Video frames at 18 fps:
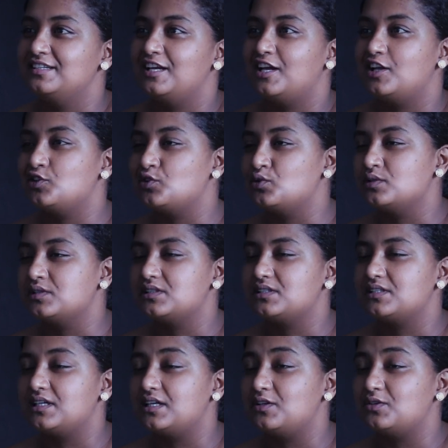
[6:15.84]
and you'll
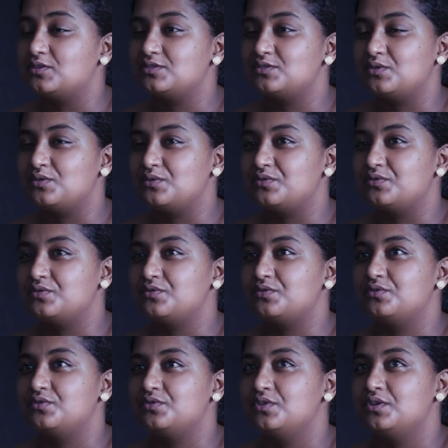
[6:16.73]
see a lot of
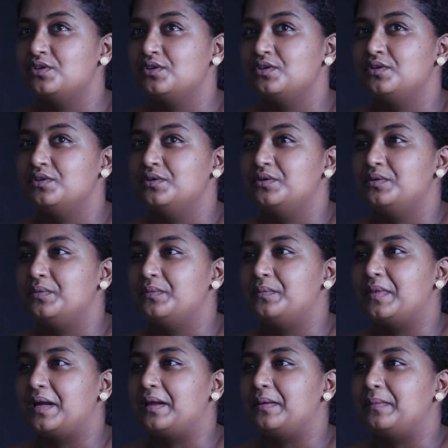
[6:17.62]

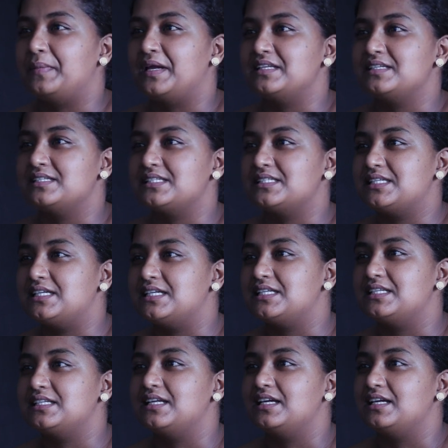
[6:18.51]
my
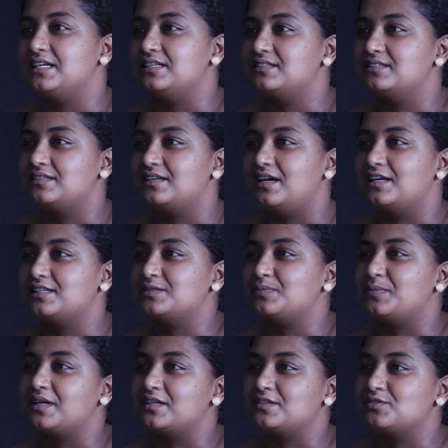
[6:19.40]
medicine and
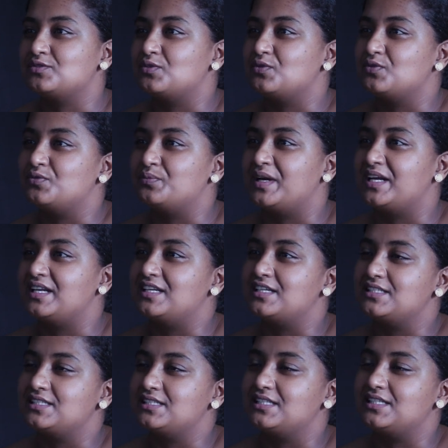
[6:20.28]
aspects of my
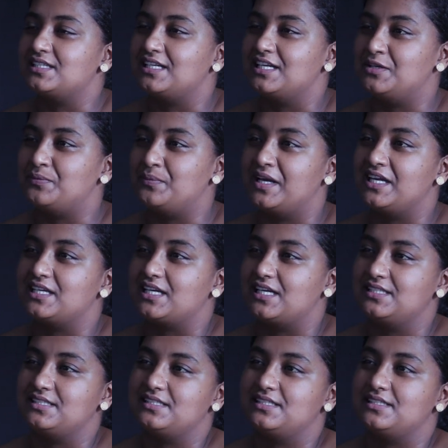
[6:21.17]
nursing in my
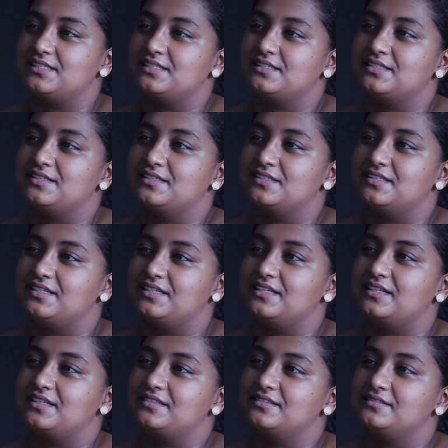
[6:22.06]
writing. Yeah,
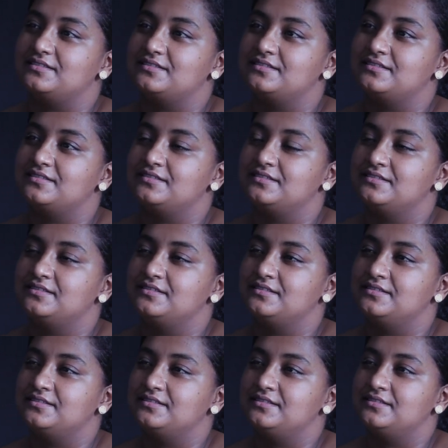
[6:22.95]
yeah.
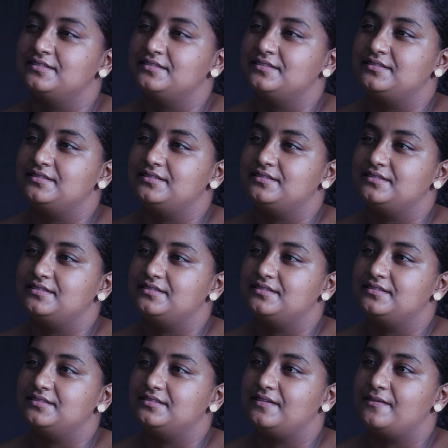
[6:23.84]
There's a
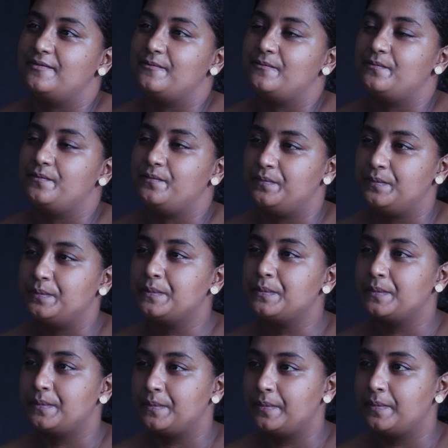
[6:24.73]
script,
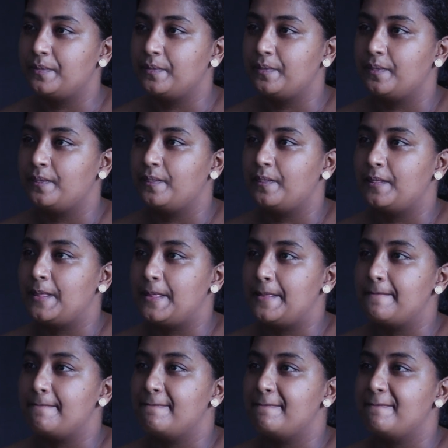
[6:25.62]
just to
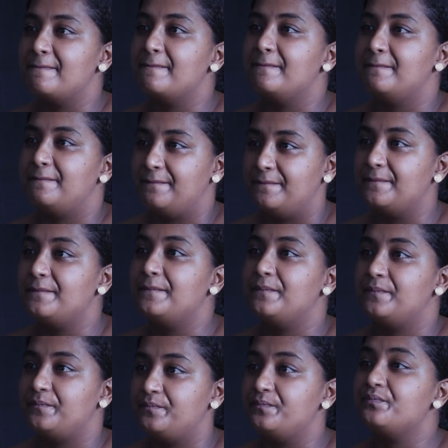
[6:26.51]
sort of
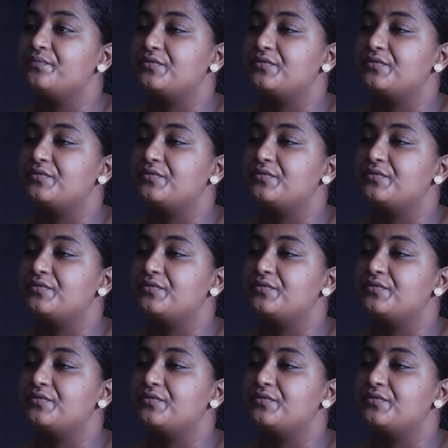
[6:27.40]
hoop